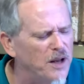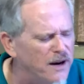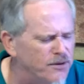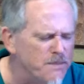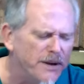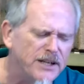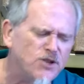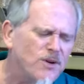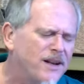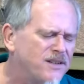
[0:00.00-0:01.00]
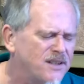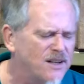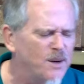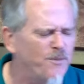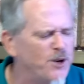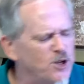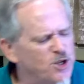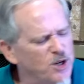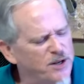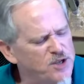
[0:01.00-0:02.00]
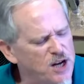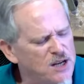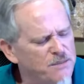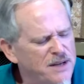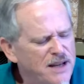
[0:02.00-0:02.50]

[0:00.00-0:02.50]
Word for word: Everybody tries to comfort jo Jacob,